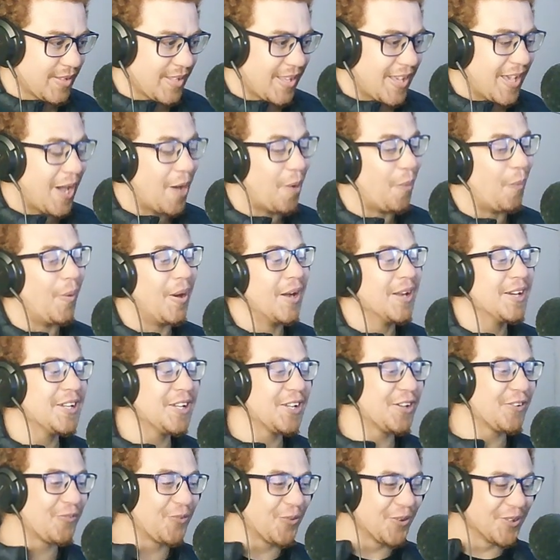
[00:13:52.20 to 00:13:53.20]
I wonder
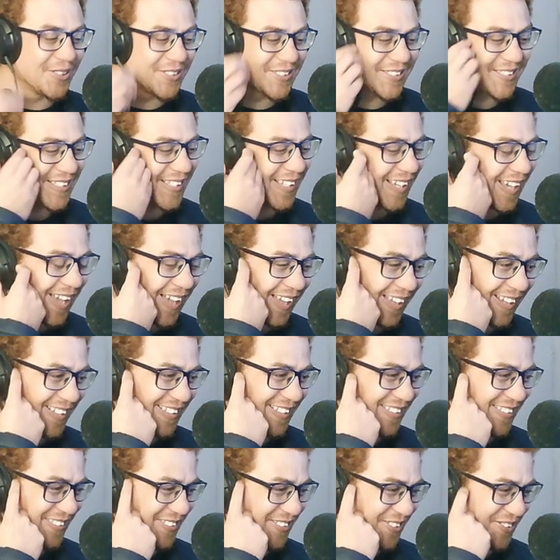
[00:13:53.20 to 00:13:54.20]
if we'll see
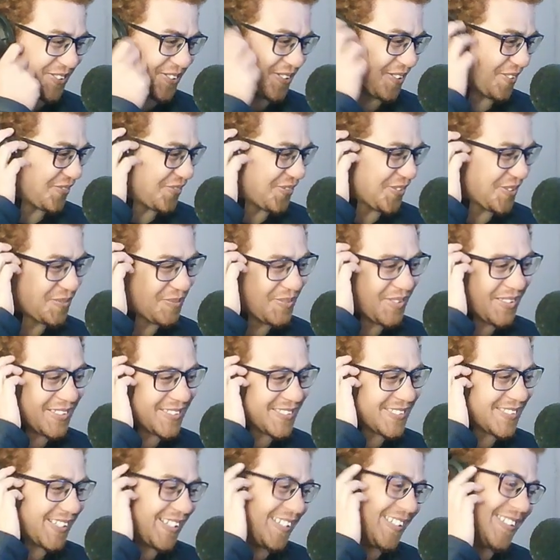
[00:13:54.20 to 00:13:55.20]
Annie's the female
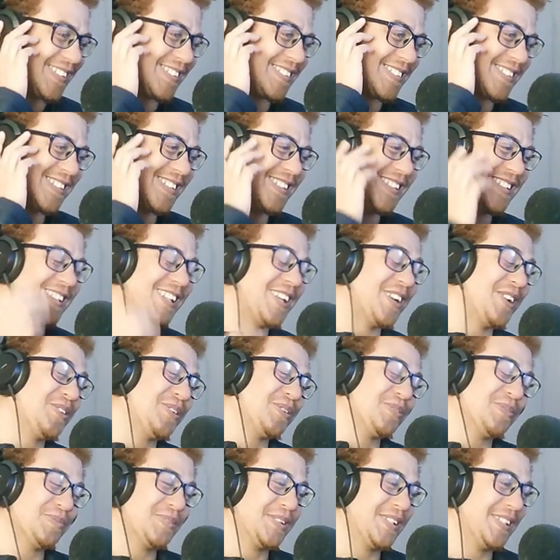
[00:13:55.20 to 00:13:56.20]
Titan. That'll
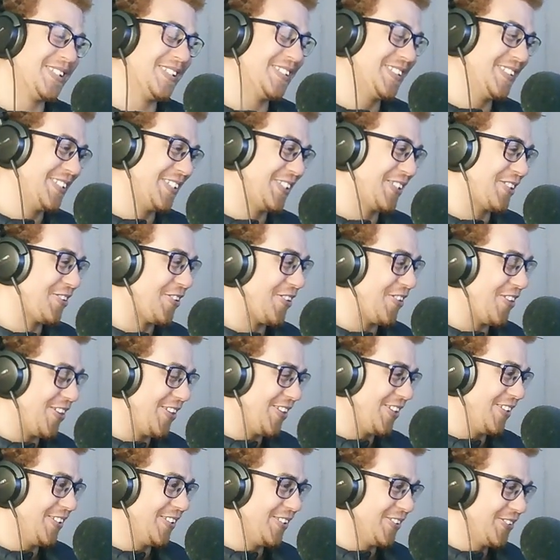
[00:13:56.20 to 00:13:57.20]
be
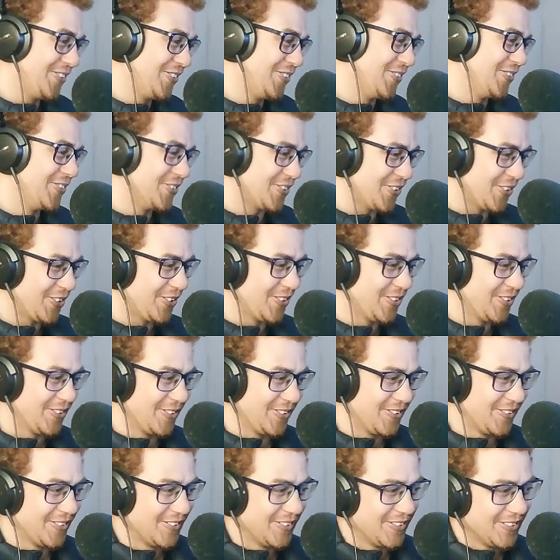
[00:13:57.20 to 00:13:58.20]

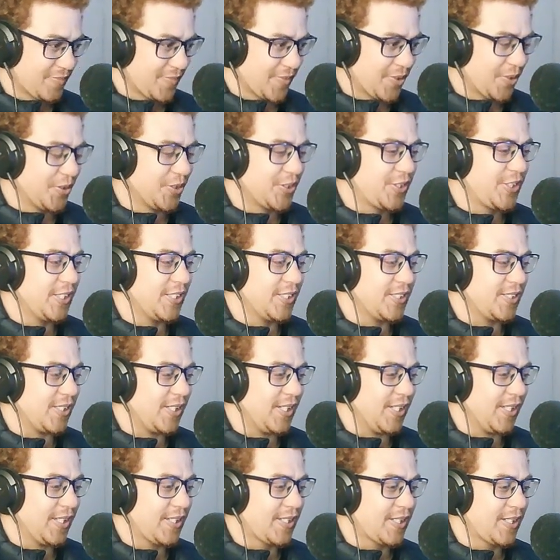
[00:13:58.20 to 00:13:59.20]
crazy. Cause she's
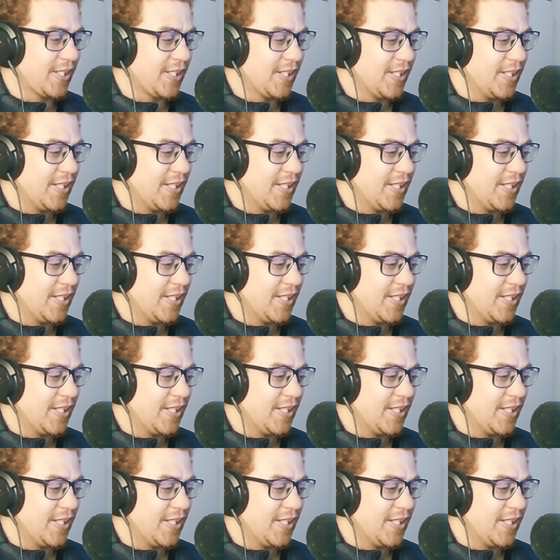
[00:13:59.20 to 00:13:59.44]
like,